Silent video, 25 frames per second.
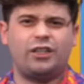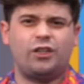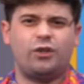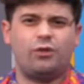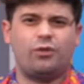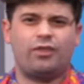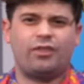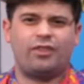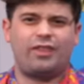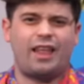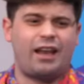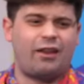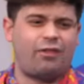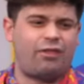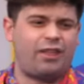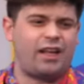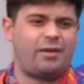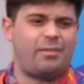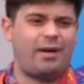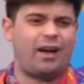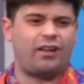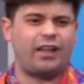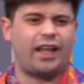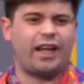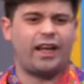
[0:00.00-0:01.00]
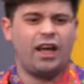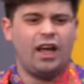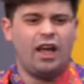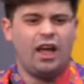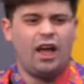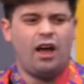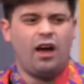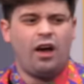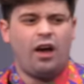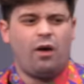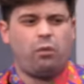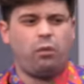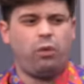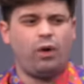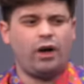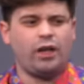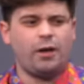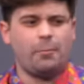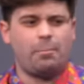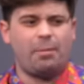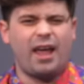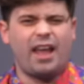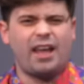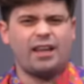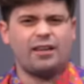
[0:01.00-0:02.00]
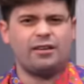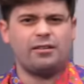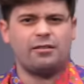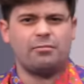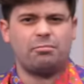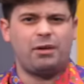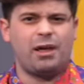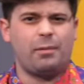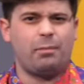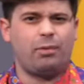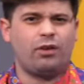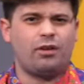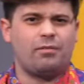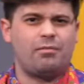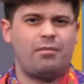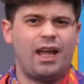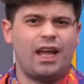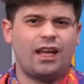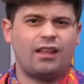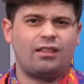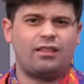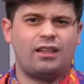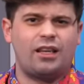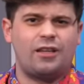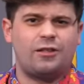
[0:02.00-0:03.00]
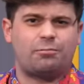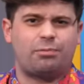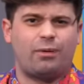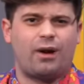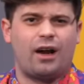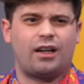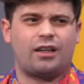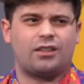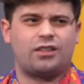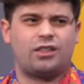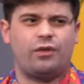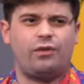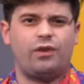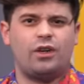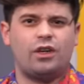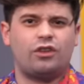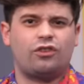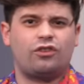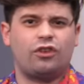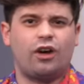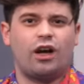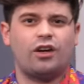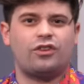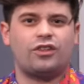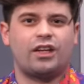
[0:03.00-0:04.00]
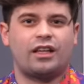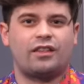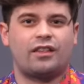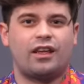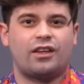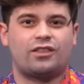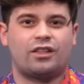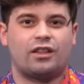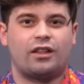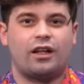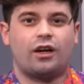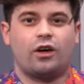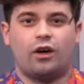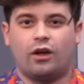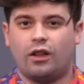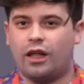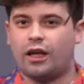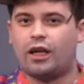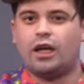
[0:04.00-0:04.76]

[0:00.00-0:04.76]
and you then think about like, what are you paying people to make these products if you can charge like this? And they're going